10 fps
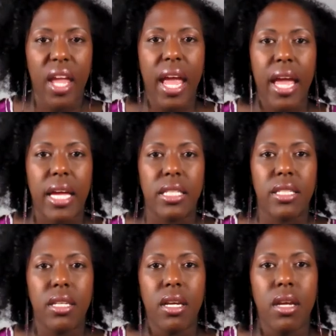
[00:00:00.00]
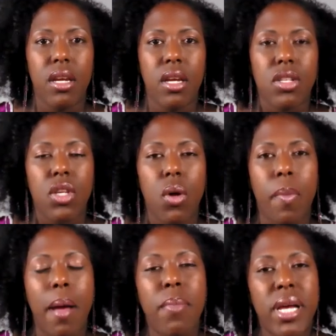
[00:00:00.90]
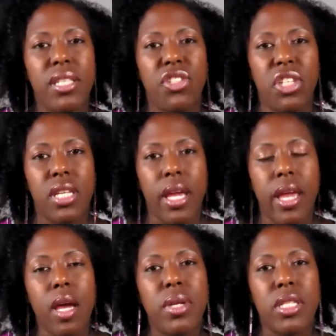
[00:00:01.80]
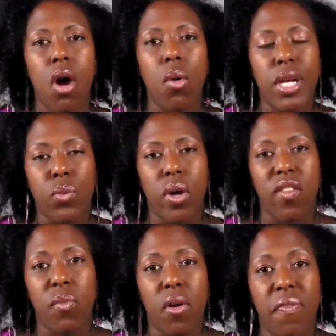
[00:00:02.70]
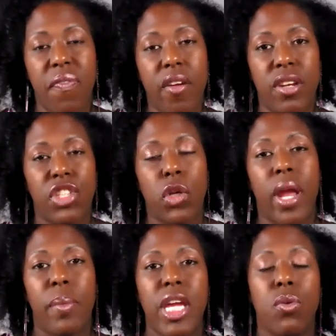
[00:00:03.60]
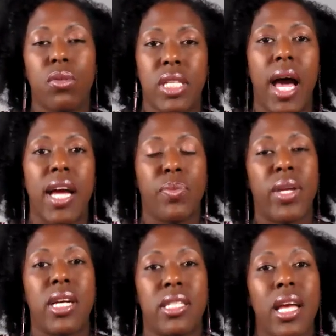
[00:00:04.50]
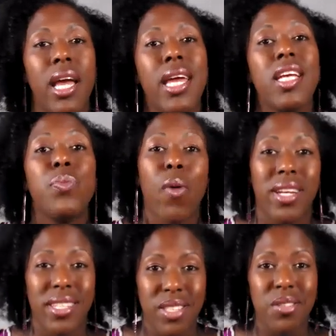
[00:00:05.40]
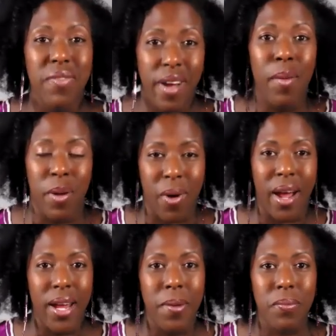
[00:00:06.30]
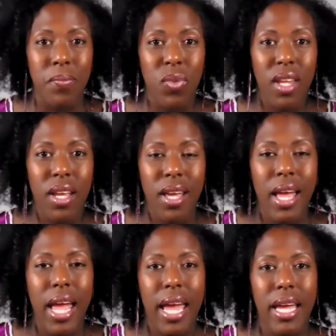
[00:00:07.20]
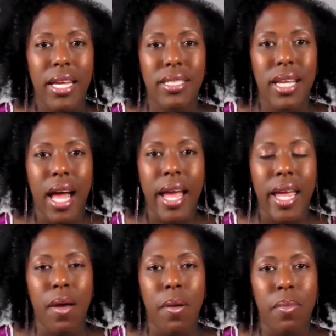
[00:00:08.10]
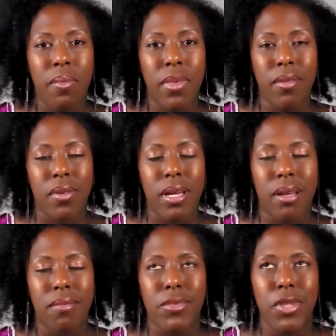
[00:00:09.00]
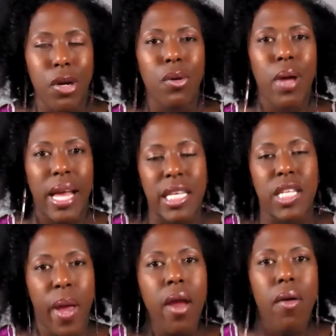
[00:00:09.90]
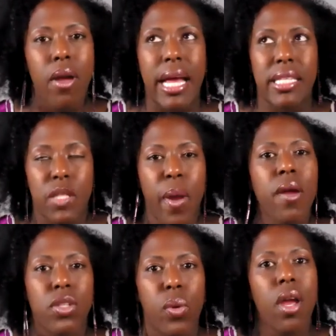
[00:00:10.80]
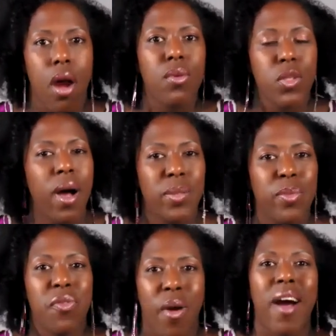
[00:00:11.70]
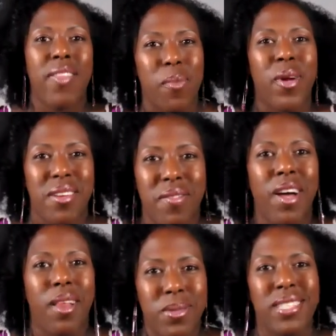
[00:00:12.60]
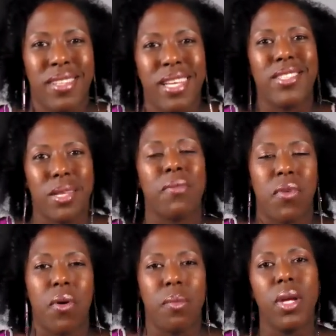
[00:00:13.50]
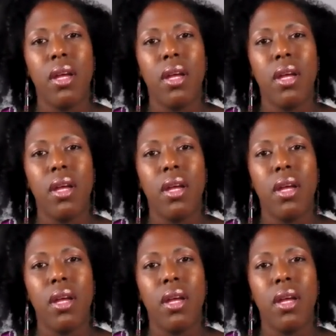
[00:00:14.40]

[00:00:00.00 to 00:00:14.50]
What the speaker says: And so my messaging to him is always one of more fairness, showing him equal size, because his brain is still developing, right? And I am, you know, as his parents, we are responsible for how that brain develops in some form.